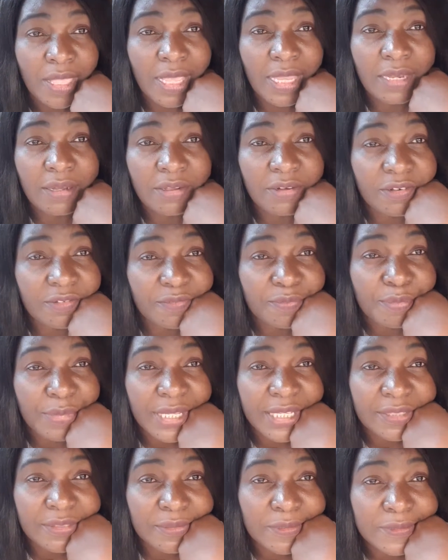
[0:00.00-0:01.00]
lot of
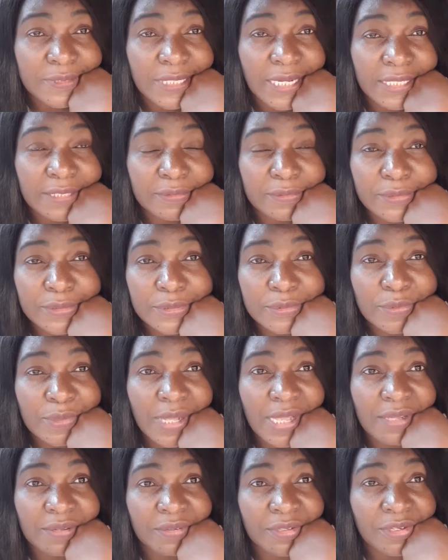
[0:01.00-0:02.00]
methods, like those who
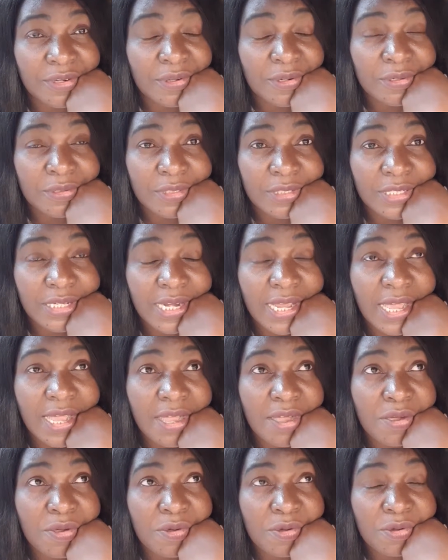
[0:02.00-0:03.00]
are
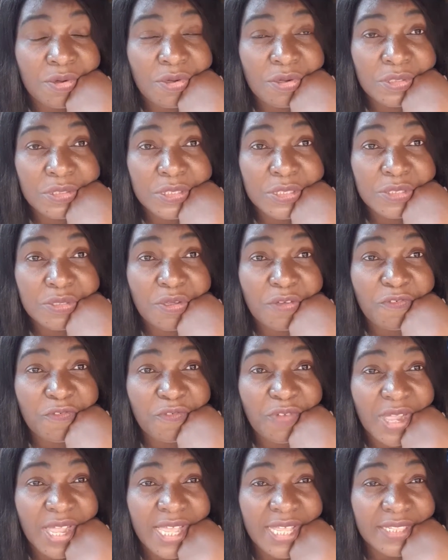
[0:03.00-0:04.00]
now gone so
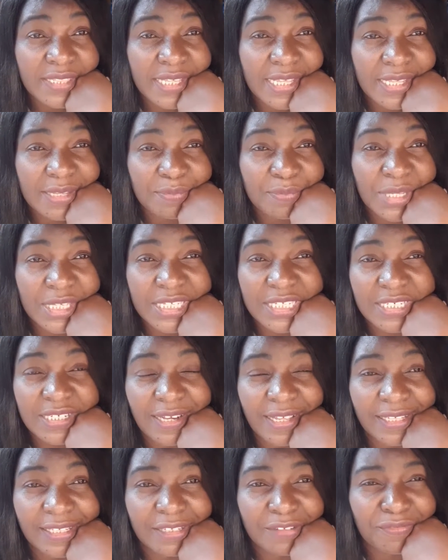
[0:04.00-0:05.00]
far, they make it
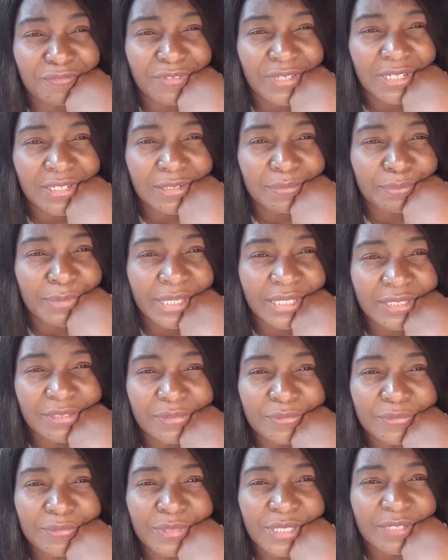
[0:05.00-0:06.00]
like a film and
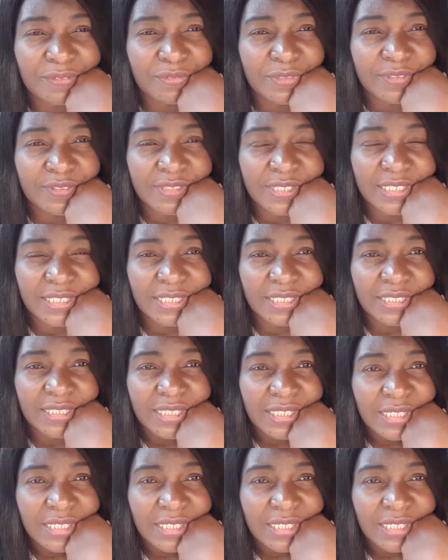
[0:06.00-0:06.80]
do everything,